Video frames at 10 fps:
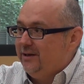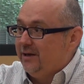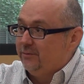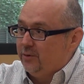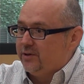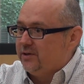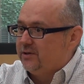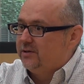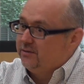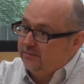And of course,
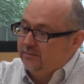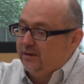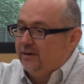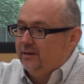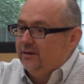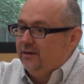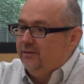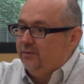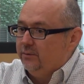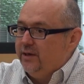it's
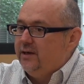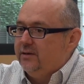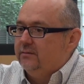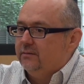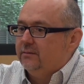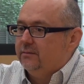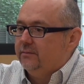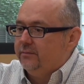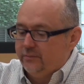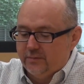if you're reading
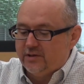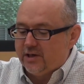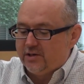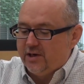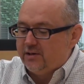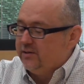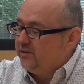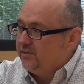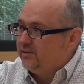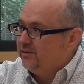such
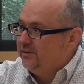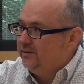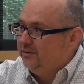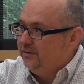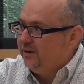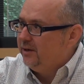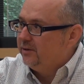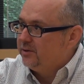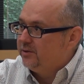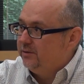sentences in
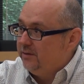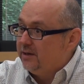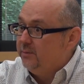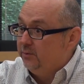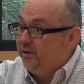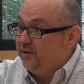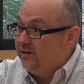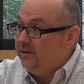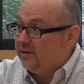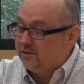English, they can be really
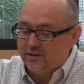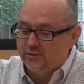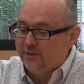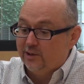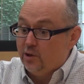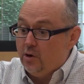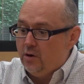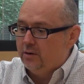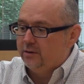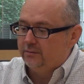tedious because they're really
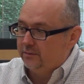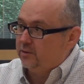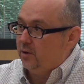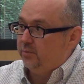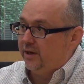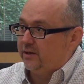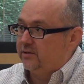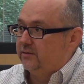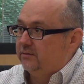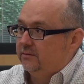long and
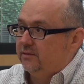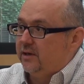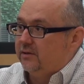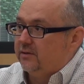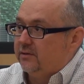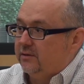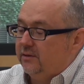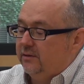complex sentences.